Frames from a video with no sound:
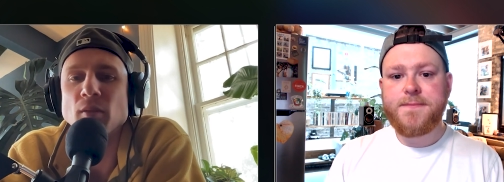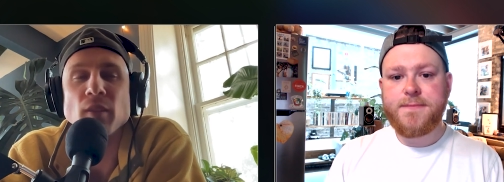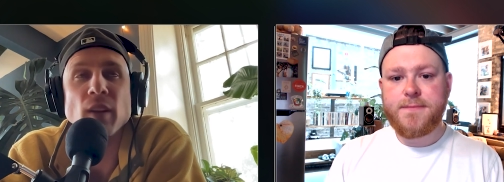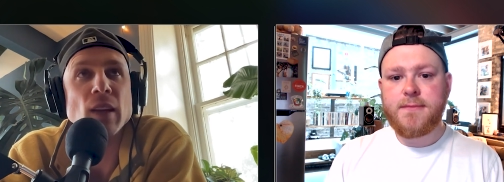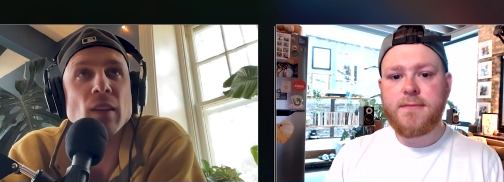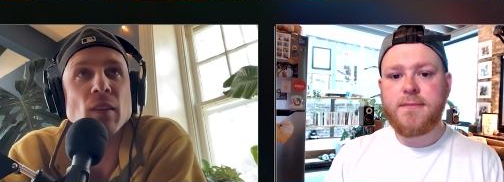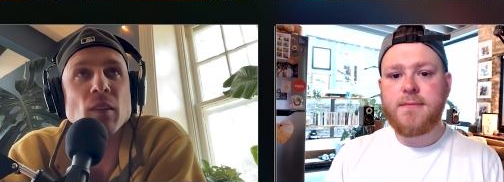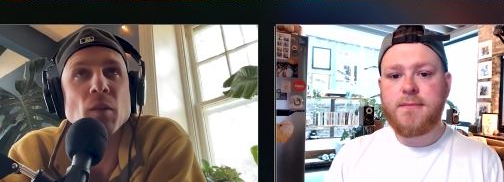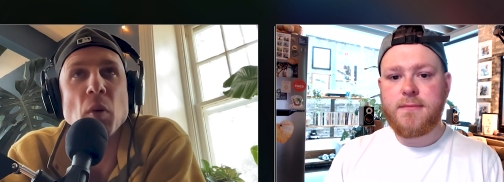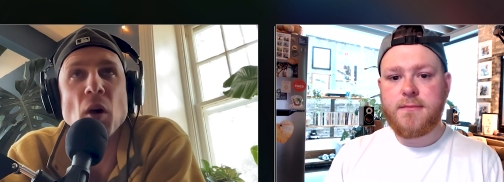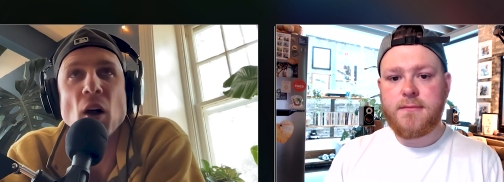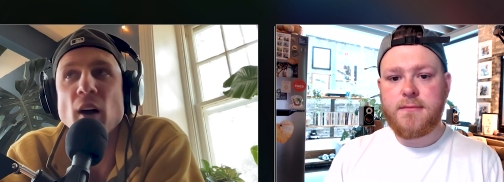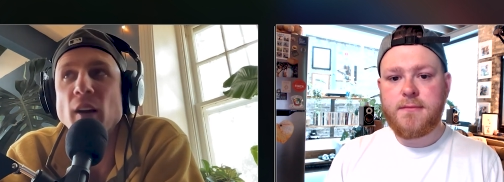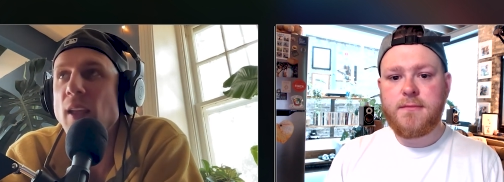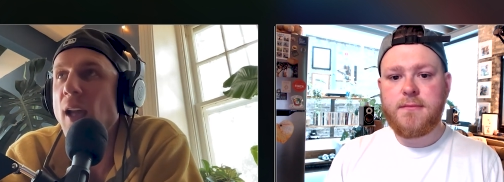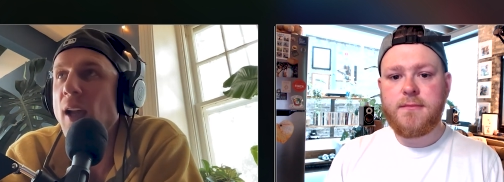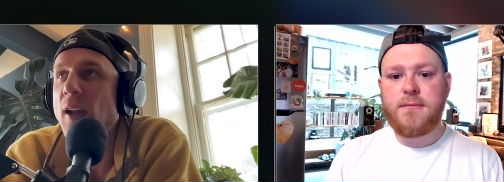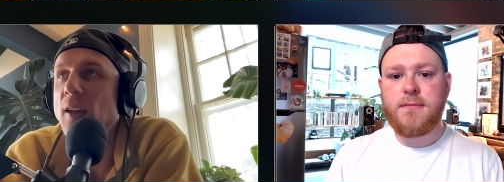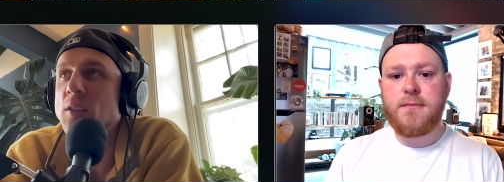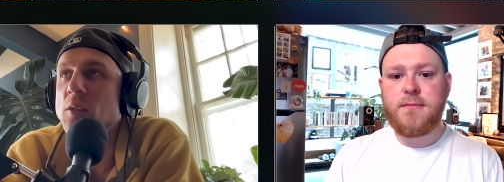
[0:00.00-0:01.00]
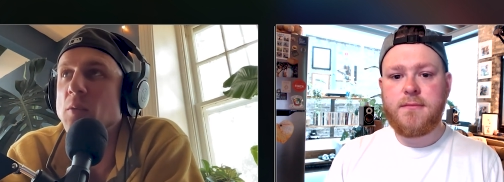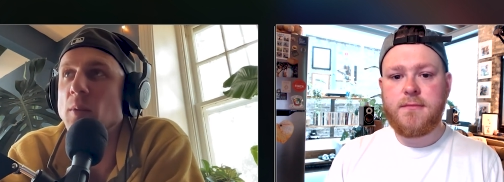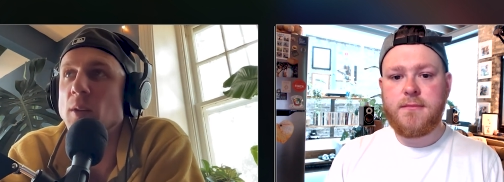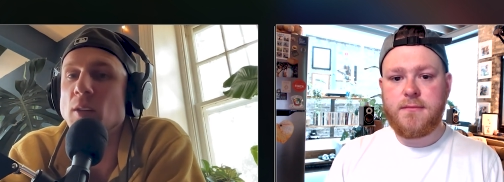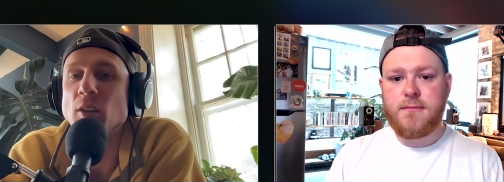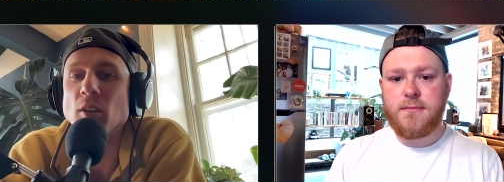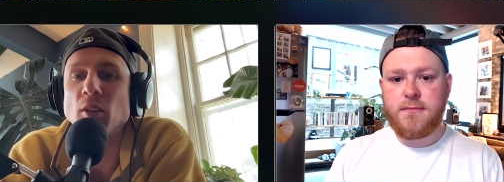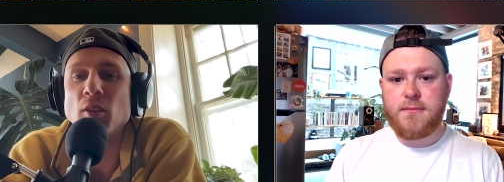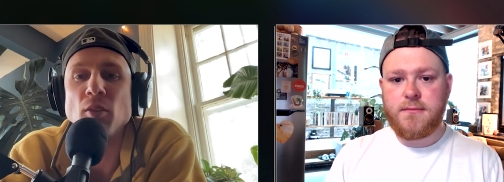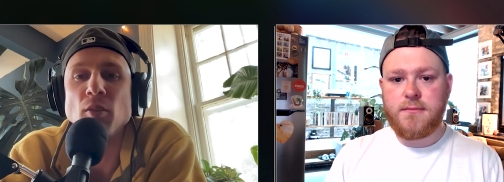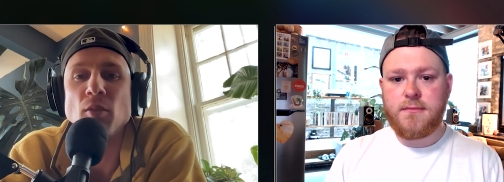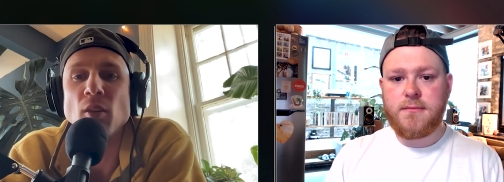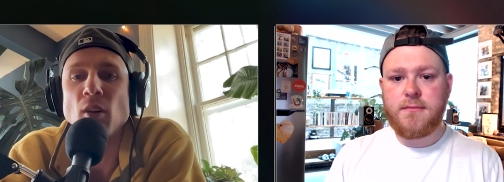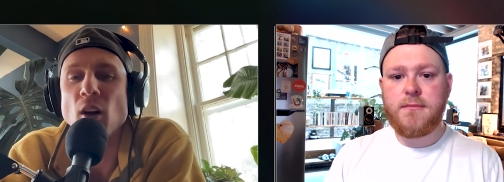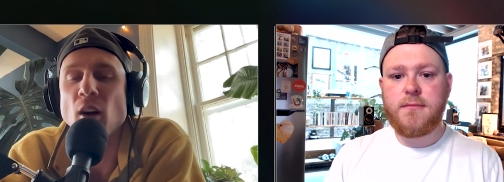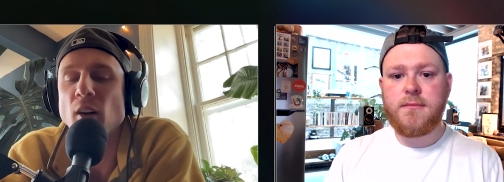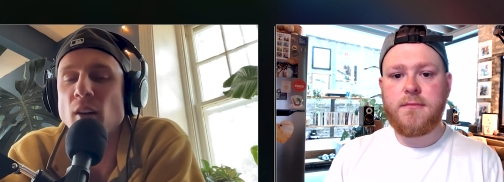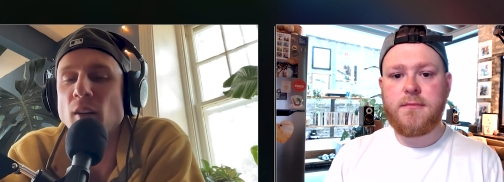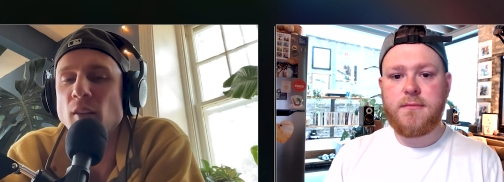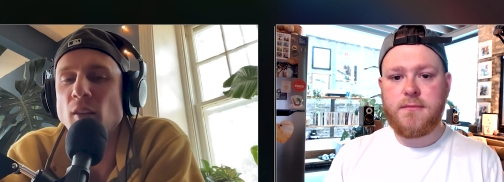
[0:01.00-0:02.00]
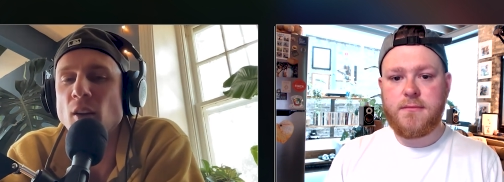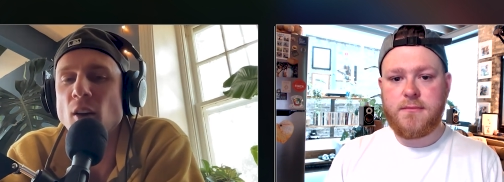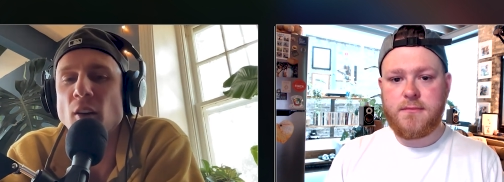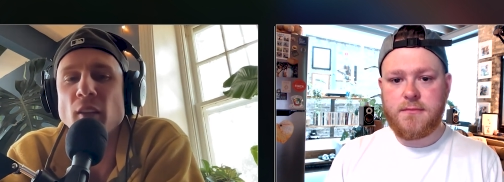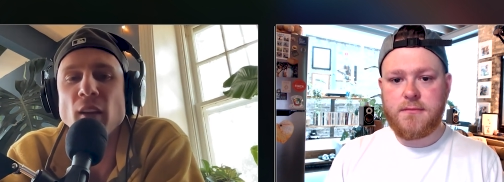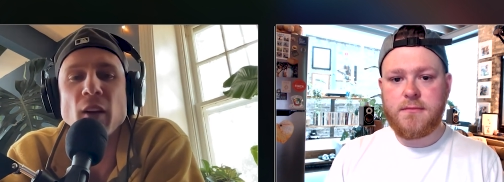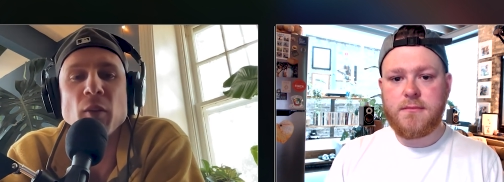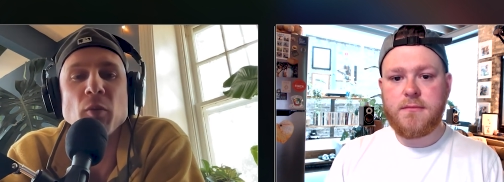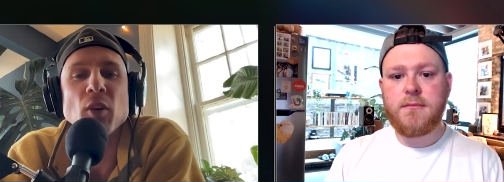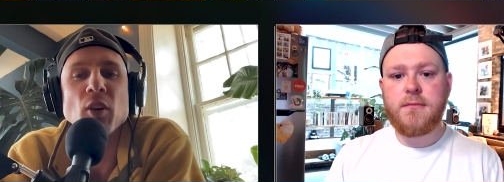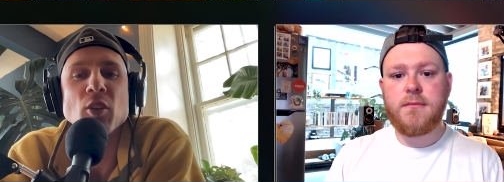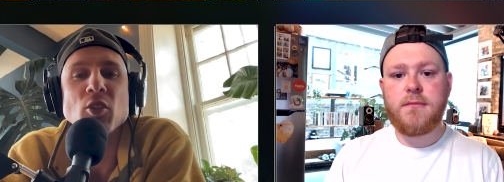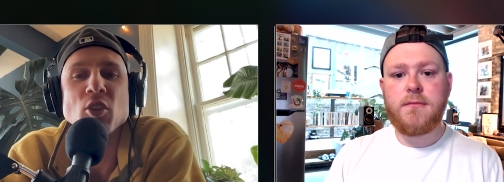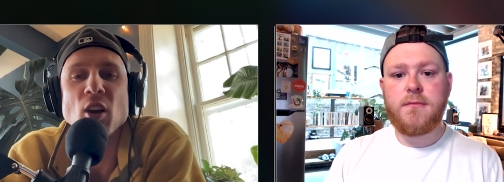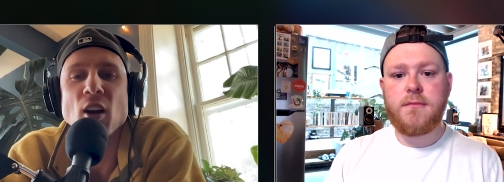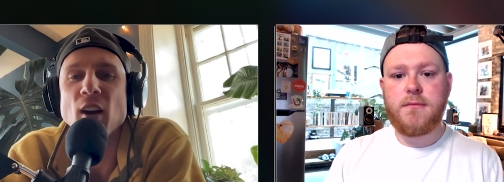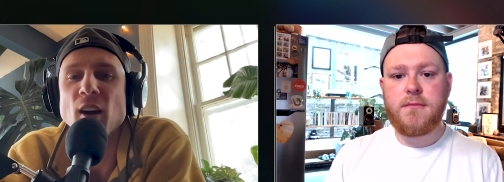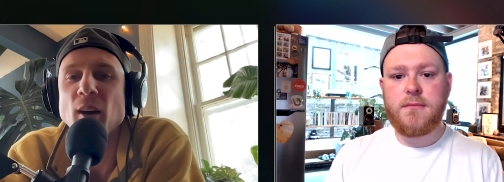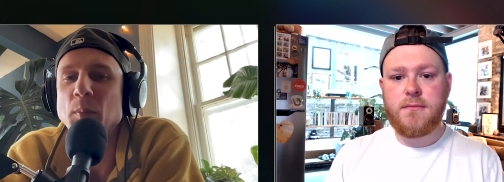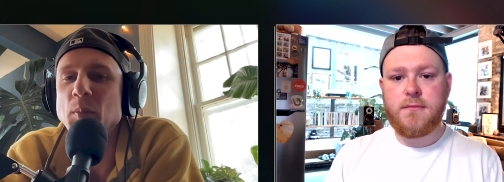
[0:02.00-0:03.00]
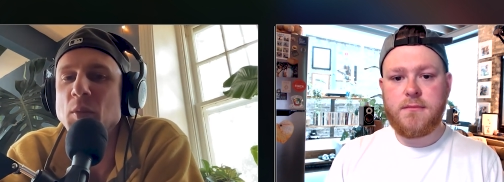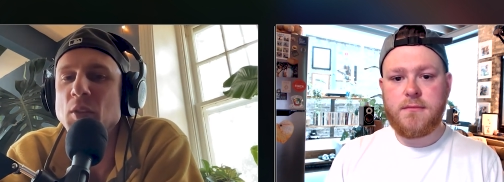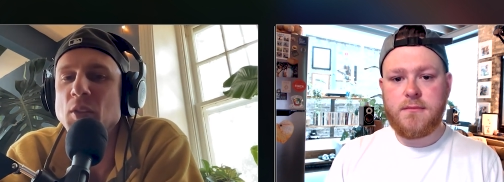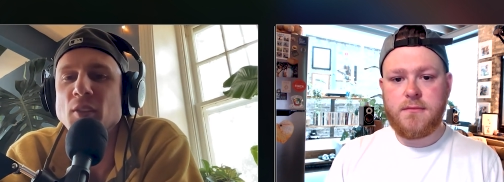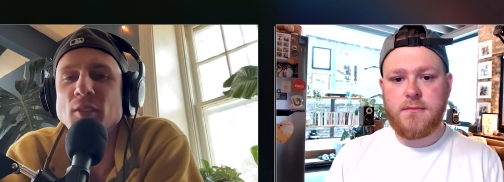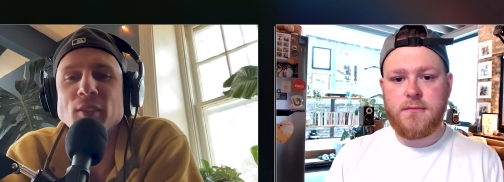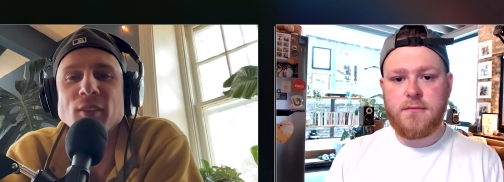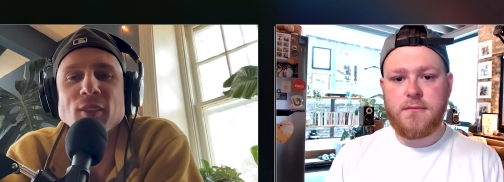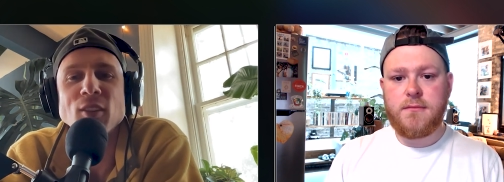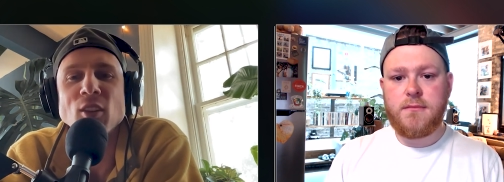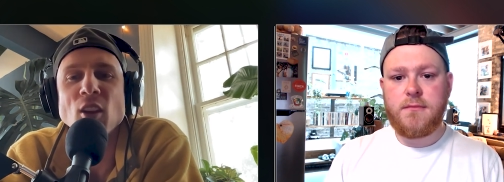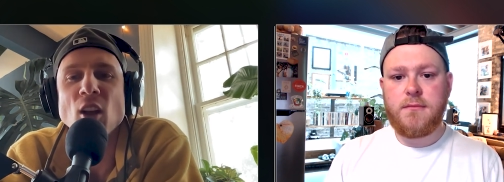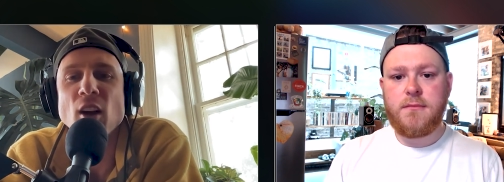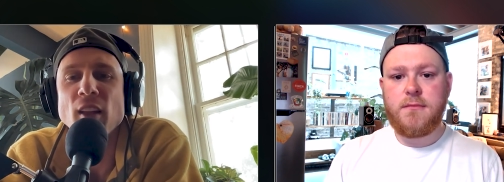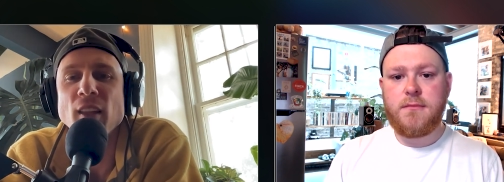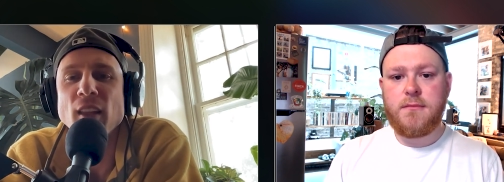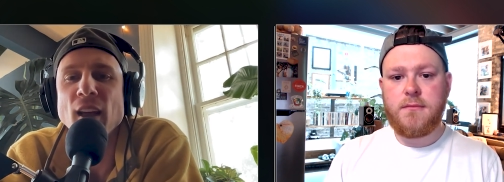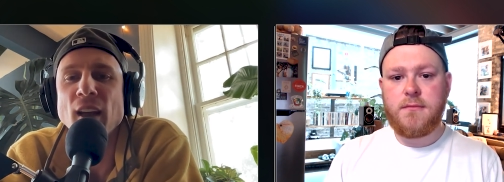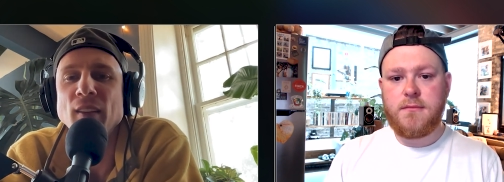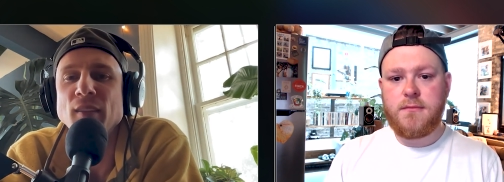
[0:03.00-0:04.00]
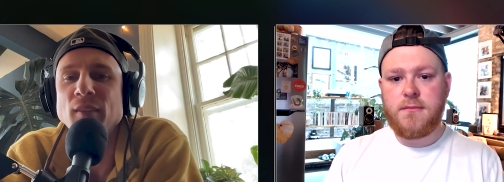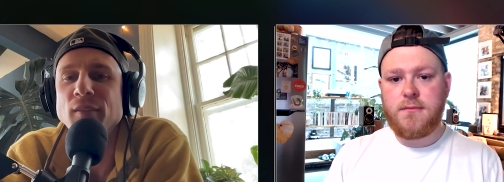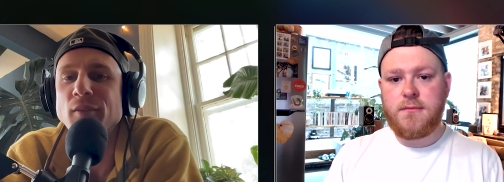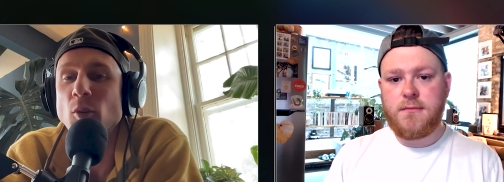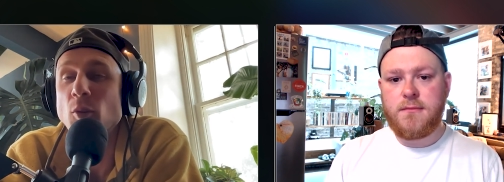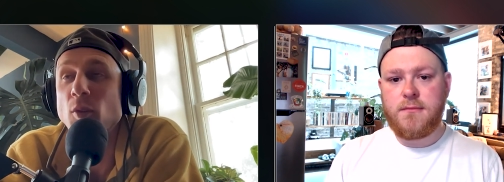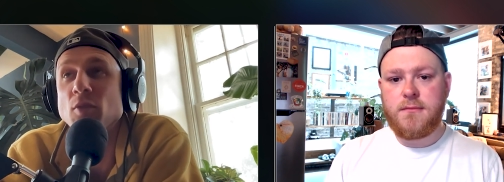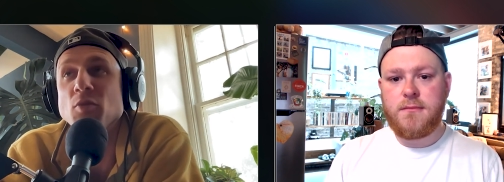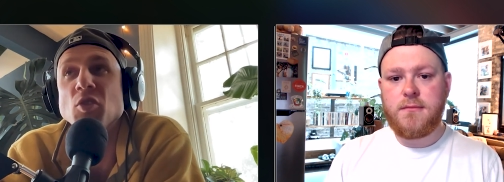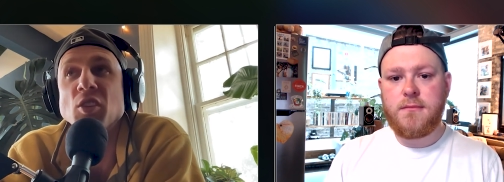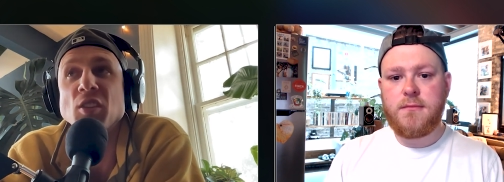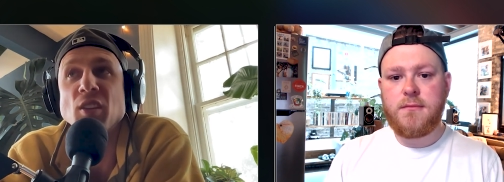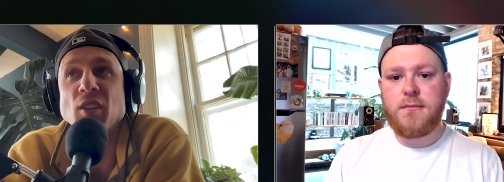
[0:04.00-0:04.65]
Speaker 1: like the podcast we do or our online workshops or a lot of that, or just